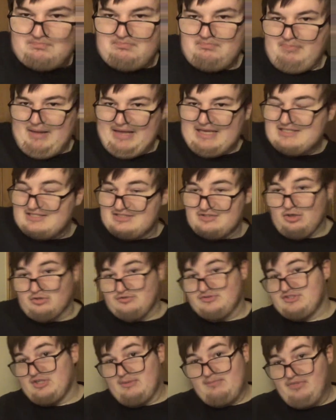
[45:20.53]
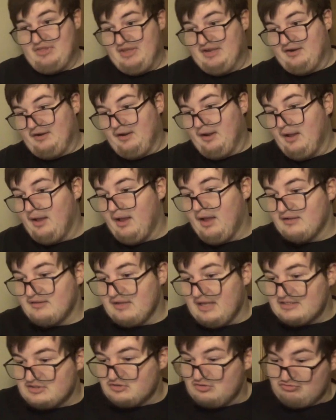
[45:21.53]
based on something. And
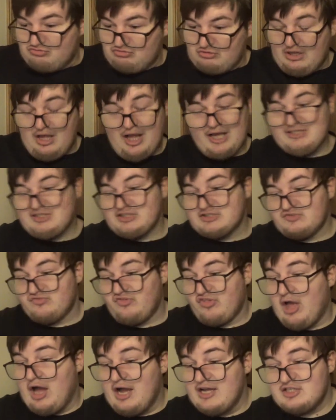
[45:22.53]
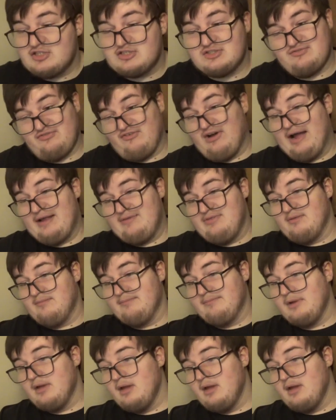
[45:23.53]
that's I just find them